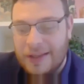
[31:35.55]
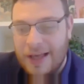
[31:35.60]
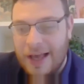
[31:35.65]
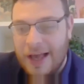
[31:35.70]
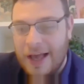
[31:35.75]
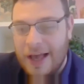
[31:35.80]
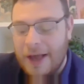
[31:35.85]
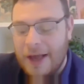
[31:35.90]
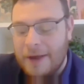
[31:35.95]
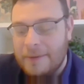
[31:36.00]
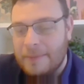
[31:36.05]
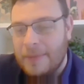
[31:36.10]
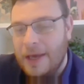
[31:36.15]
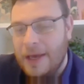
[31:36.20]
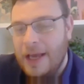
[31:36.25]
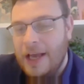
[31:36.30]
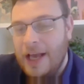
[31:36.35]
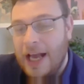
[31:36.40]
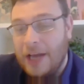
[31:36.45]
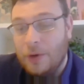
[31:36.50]
And
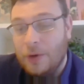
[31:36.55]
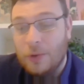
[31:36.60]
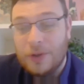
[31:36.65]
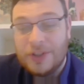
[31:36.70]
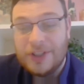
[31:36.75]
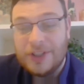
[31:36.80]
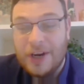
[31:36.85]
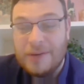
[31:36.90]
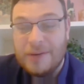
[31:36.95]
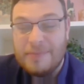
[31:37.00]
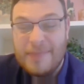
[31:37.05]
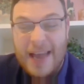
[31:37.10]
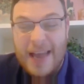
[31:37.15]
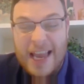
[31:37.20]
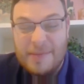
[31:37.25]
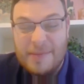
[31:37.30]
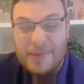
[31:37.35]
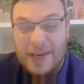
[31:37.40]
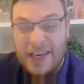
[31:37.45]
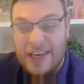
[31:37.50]
also
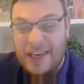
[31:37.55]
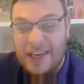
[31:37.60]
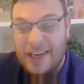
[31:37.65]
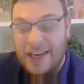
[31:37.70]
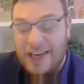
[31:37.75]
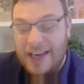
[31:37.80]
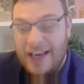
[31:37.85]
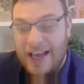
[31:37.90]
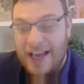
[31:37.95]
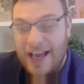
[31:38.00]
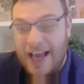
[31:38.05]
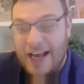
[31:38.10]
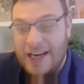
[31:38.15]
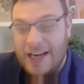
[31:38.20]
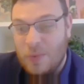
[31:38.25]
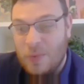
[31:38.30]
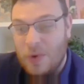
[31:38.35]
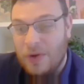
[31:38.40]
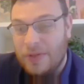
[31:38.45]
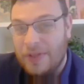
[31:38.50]
maybe
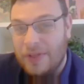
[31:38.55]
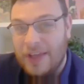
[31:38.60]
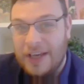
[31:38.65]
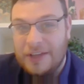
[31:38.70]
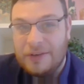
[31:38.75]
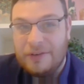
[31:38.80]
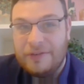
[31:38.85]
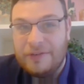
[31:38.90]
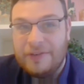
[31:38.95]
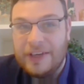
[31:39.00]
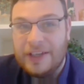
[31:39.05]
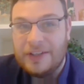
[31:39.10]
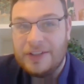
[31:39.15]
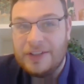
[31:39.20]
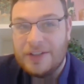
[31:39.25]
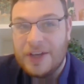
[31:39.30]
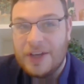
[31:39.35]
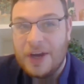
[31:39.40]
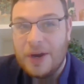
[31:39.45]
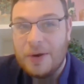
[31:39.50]
anyone that you feel
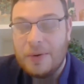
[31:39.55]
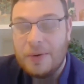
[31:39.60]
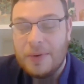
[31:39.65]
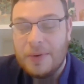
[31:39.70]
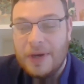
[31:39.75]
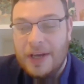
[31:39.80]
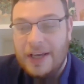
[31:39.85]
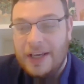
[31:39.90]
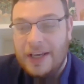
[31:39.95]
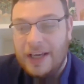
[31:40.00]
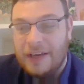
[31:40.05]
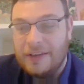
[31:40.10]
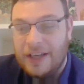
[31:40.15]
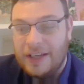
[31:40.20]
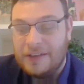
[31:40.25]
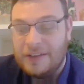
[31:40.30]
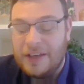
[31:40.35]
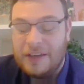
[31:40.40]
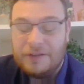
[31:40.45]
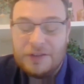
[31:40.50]
as though
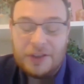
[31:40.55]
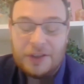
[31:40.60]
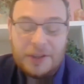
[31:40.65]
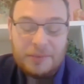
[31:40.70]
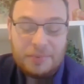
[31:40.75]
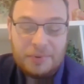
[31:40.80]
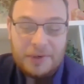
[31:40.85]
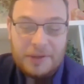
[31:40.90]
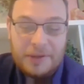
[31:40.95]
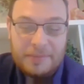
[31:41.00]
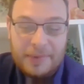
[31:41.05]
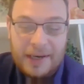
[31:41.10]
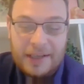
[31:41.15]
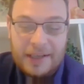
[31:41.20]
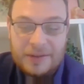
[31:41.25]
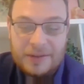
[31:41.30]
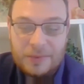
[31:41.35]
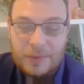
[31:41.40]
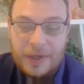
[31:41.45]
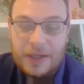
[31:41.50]
have done it pretty
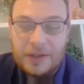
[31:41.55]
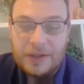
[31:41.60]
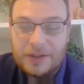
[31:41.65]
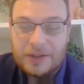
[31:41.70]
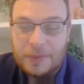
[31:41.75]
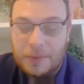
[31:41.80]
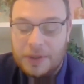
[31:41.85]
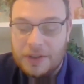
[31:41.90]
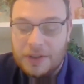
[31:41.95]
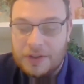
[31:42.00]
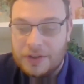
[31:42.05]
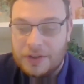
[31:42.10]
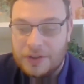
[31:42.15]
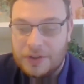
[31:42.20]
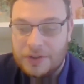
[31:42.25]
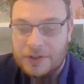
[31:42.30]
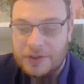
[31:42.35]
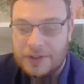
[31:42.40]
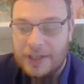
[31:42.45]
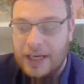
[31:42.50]
bad as well, so we can
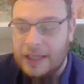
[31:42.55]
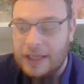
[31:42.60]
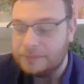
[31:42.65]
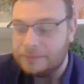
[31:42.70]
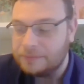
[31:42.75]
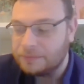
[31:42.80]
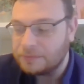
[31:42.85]
discuss that.